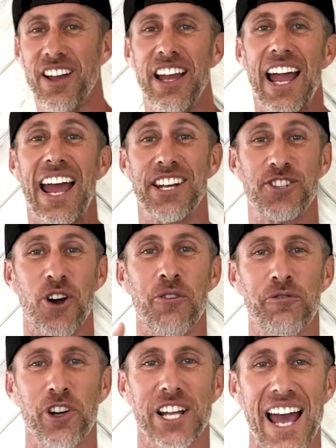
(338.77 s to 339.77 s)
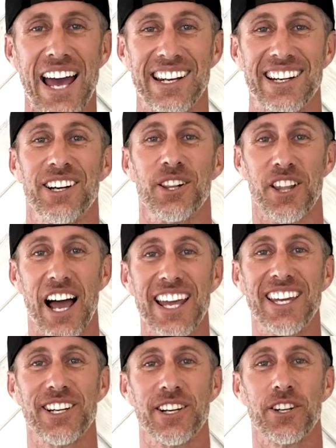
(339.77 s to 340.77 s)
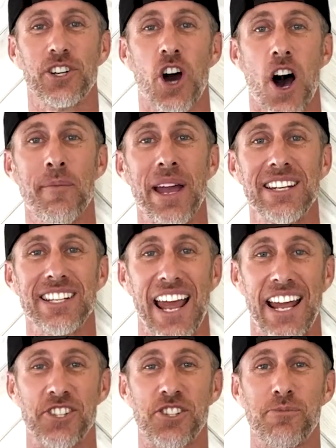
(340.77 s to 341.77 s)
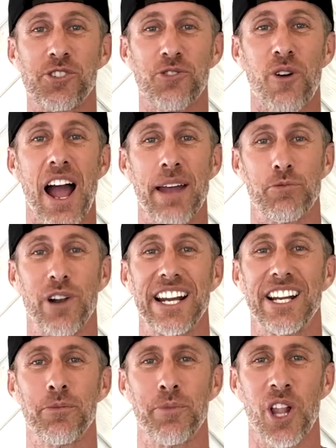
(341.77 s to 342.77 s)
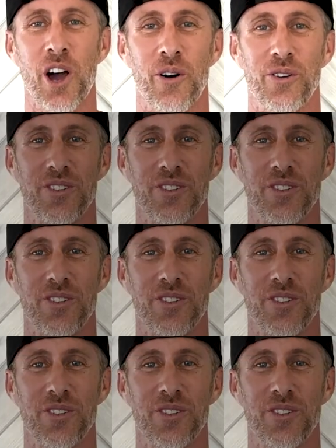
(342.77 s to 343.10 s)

And don't forget, like, comment, and subscribe right here below.